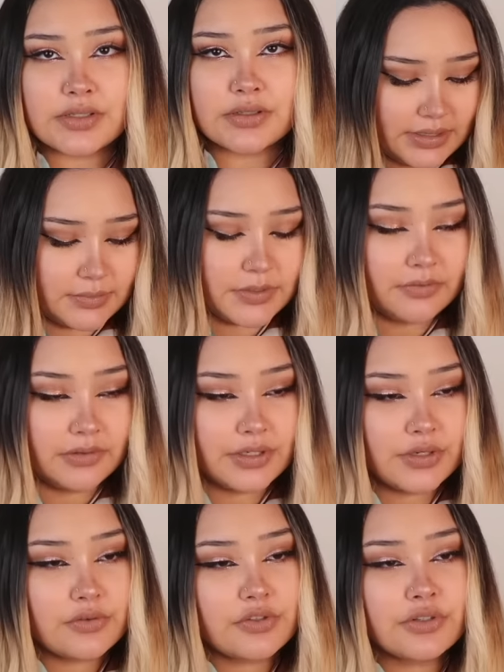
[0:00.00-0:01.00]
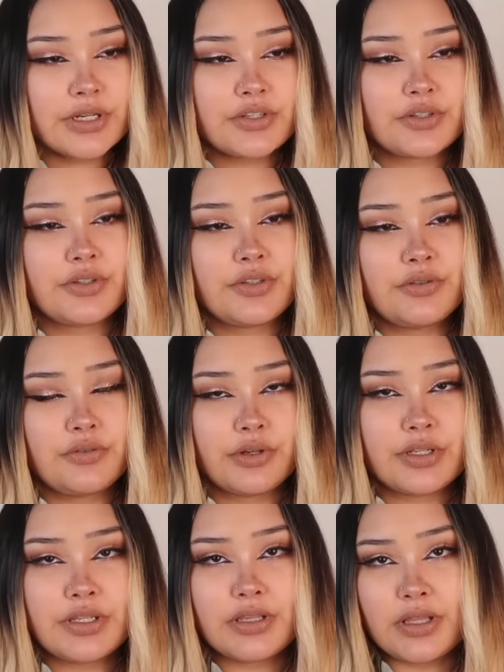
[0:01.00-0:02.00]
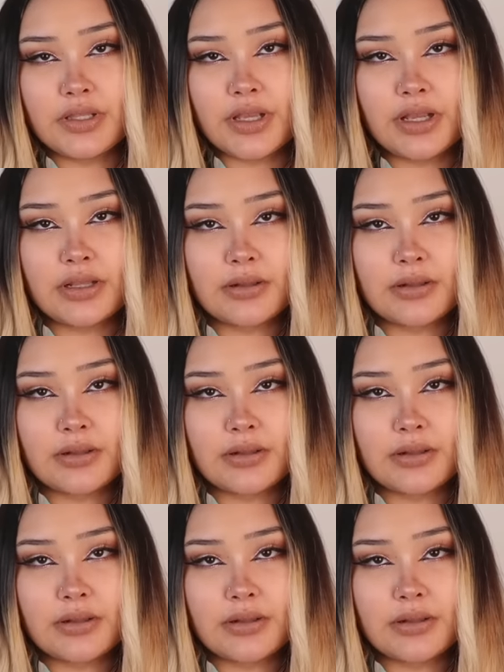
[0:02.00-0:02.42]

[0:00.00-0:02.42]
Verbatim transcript: and I'm definitely no stranger to critiquing that.